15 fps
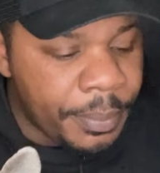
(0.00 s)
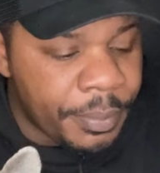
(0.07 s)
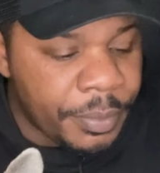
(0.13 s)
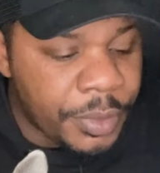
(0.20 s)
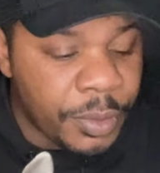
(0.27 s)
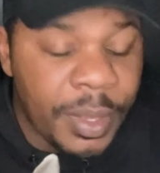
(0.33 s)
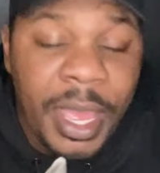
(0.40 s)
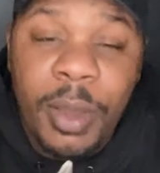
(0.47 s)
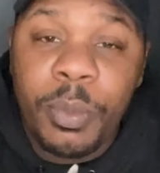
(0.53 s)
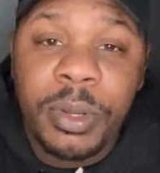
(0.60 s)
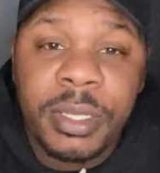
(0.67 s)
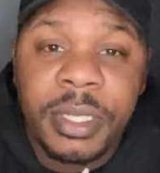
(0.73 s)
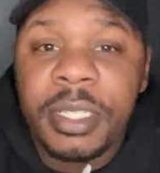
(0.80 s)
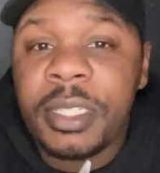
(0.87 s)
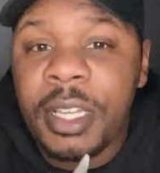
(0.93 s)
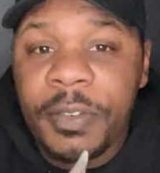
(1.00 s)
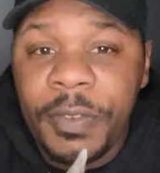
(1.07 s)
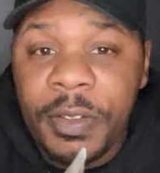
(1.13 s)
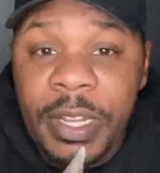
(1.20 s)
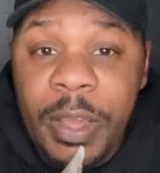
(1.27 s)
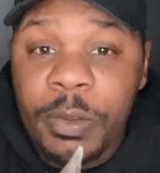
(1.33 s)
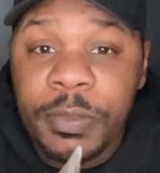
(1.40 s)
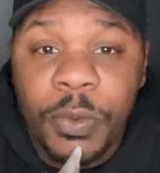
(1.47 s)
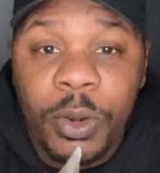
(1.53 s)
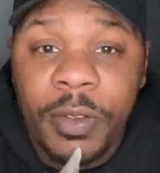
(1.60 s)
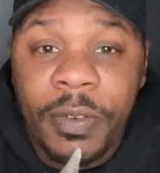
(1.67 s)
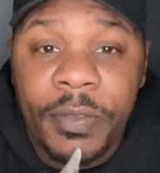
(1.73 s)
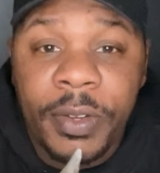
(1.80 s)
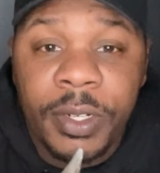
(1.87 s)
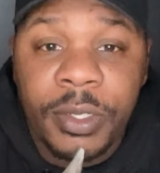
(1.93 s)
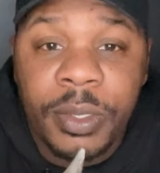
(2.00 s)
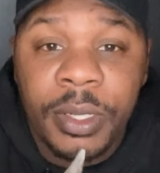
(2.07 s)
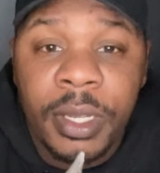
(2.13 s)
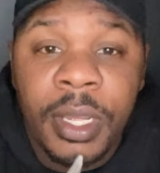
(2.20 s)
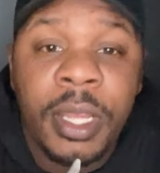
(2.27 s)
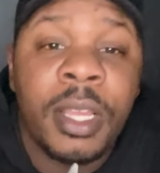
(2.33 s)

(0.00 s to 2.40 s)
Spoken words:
So that was the stud fee. That was $4,500.